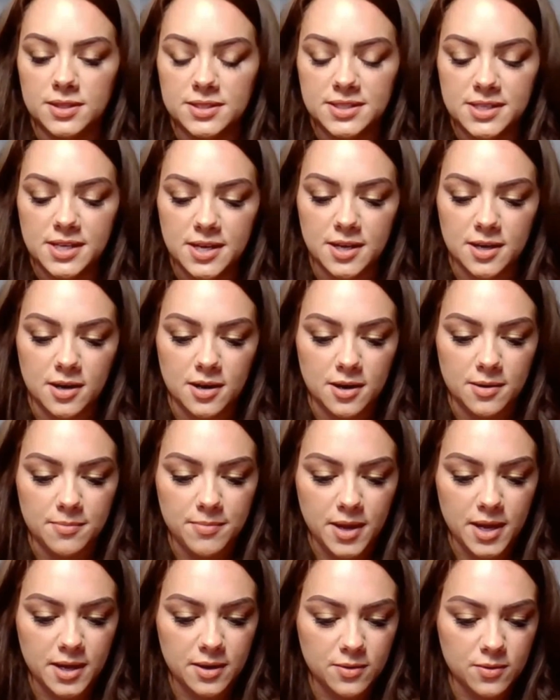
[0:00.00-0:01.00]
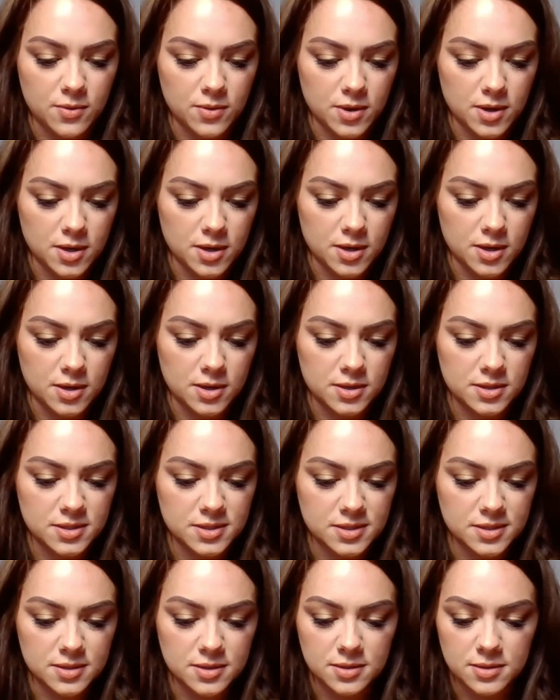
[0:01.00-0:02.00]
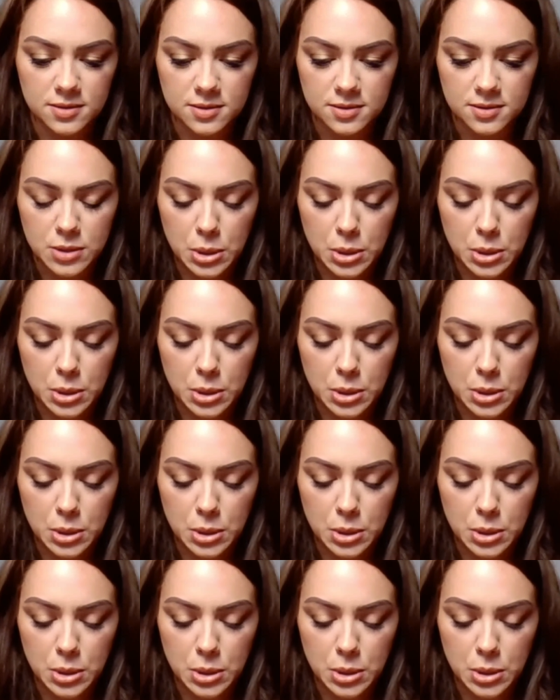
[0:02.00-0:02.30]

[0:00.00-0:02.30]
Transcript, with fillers: let's see here. My orders.